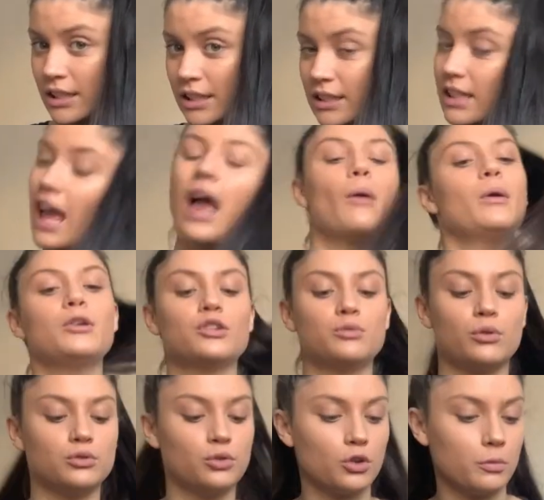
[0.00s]
yeah, we just
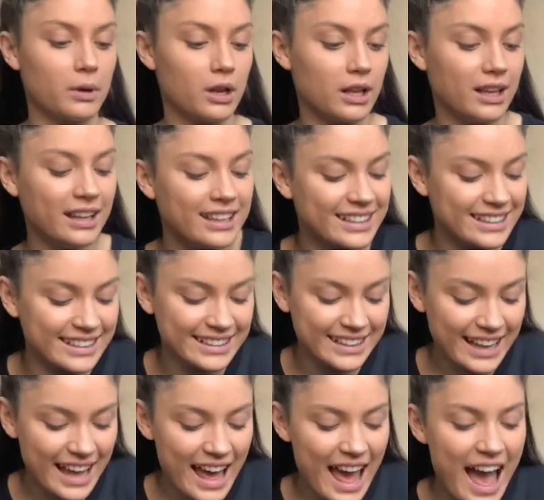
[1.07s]
won't talk about it.
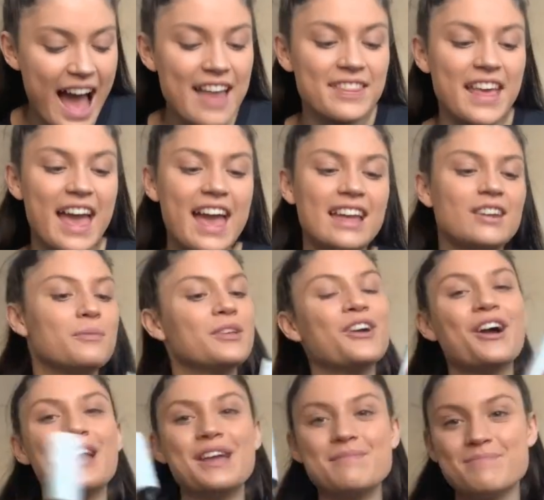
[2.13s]
And then we
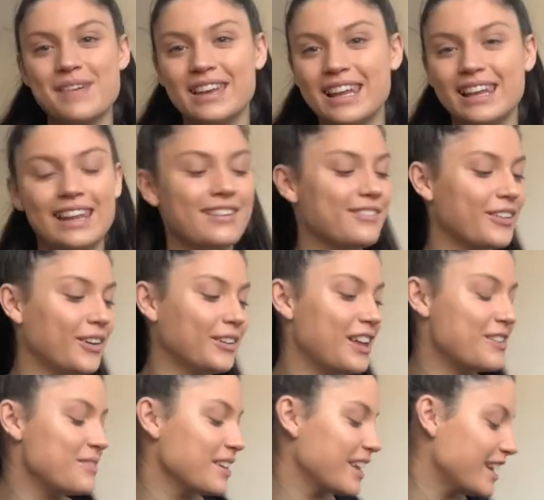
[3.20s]
got a mini lint roller
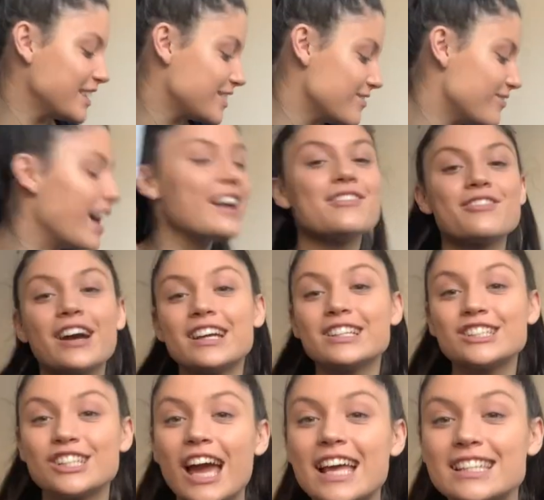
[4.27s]
because my friend
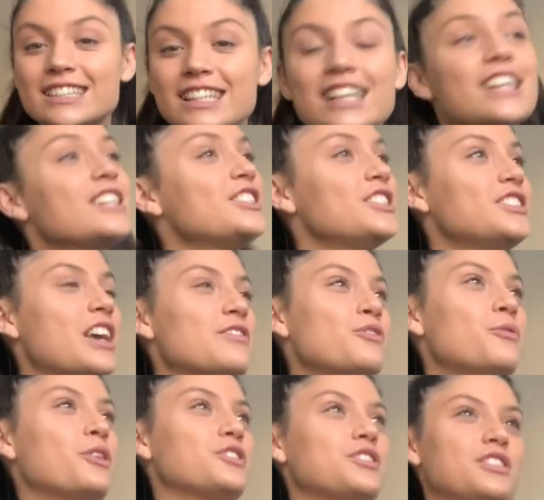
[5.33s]
Chesney, she's definitely
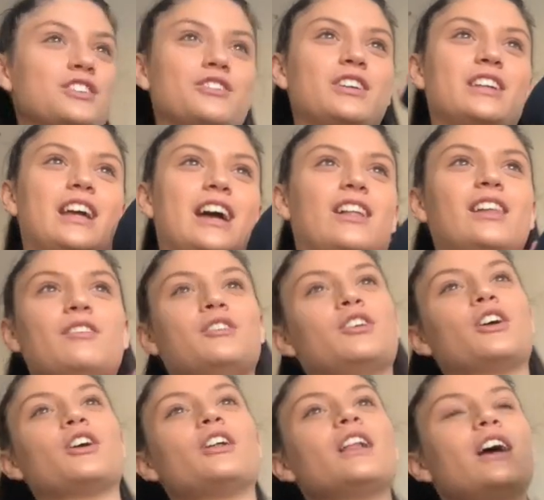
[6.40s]
watching this right now, I love you
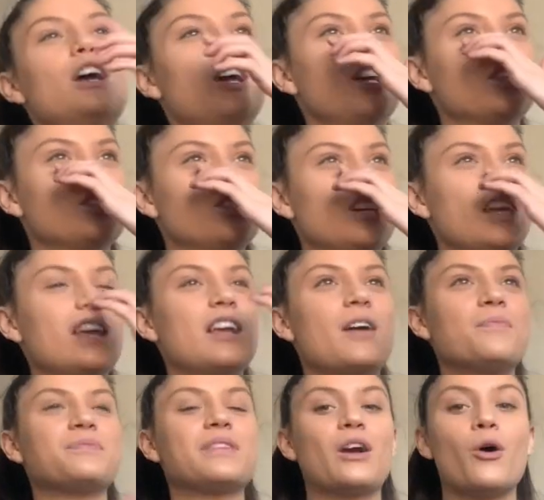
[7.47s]
girl, she
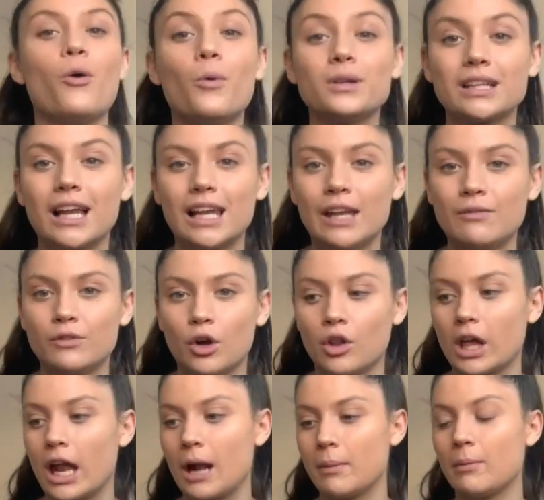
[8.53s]
always had a lint roller.
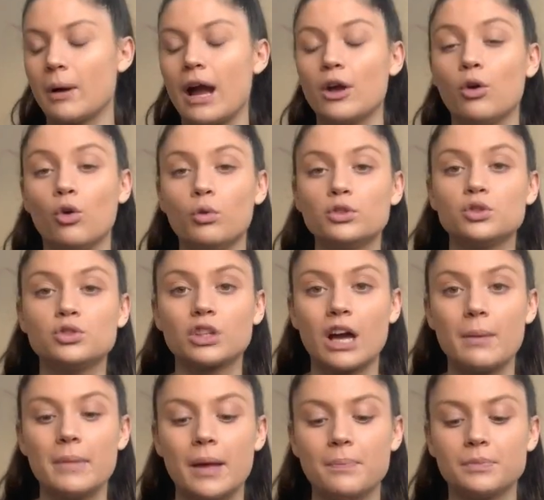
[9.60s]
I remember I always used to
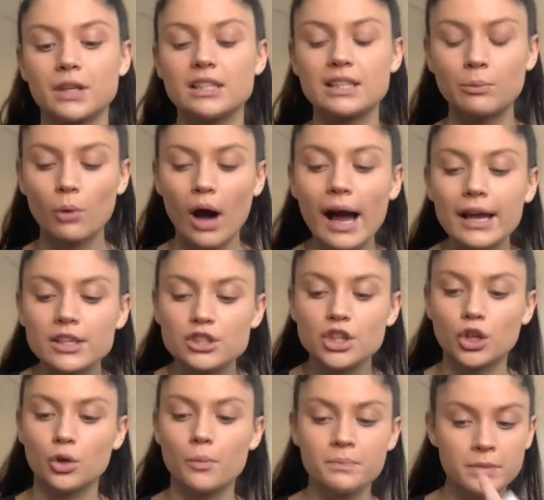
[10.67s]
come in because what I
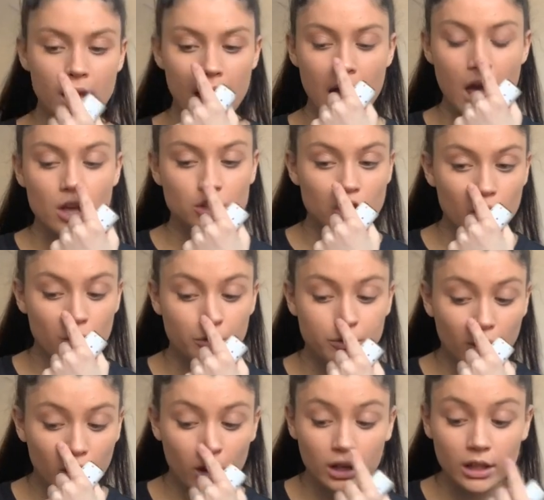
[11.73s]
do, so for
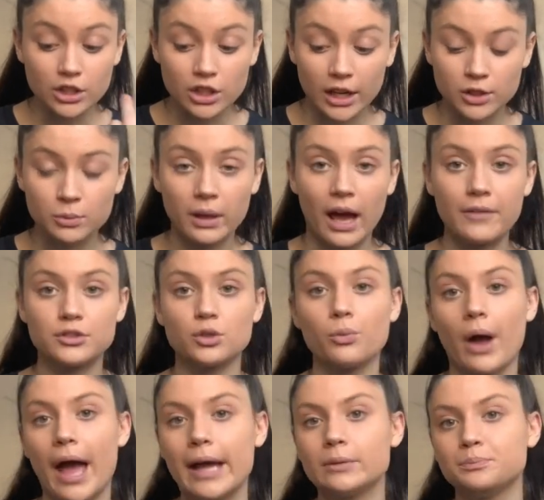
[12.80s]
college guys, we have to
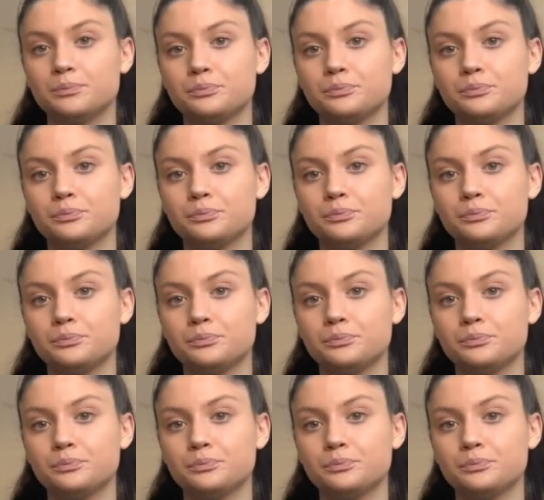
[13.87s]
wear